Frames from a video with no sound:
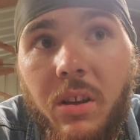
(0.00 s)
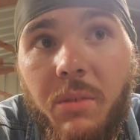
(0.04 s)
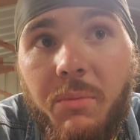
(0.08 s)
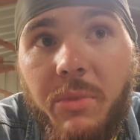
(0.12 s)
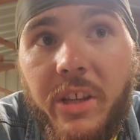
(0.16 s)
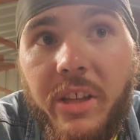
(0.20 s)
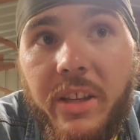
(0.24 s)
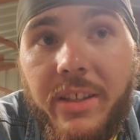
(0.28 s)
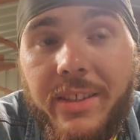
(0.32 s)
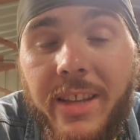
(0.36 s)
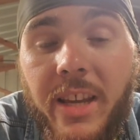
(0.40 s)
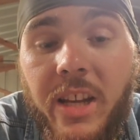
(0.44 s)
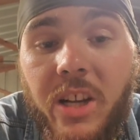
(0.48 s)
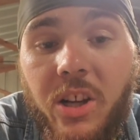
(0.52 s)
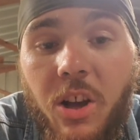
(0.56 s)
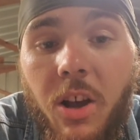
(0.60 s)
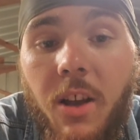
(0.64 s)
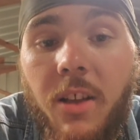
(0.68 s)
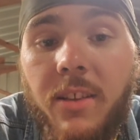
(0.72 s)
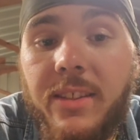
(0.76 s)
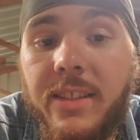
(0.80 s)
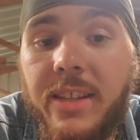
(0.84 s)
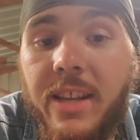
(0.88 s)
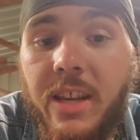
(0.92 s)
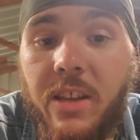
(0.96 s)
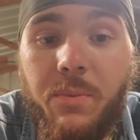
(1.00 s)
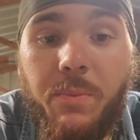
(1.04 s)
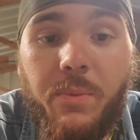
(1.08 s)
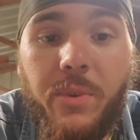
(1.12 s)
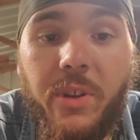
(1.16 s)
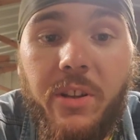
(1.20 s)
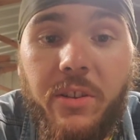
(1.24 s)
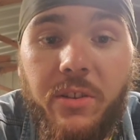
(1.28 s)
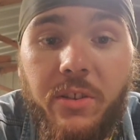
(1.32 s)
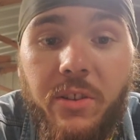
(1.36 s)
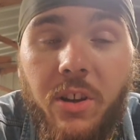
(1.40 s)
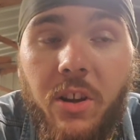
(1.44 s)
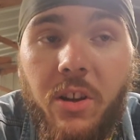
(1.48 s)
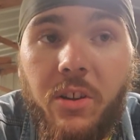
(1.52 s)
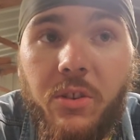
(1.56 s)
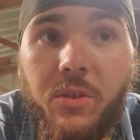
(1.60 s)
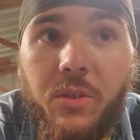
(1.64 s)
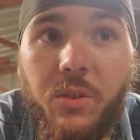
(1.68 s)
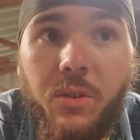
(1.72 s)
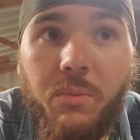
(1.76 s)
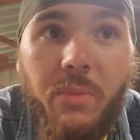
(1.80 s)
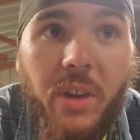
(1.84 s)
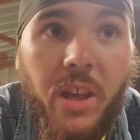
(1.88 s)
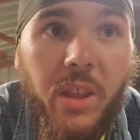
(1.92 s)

because I called South Bend and talked to them.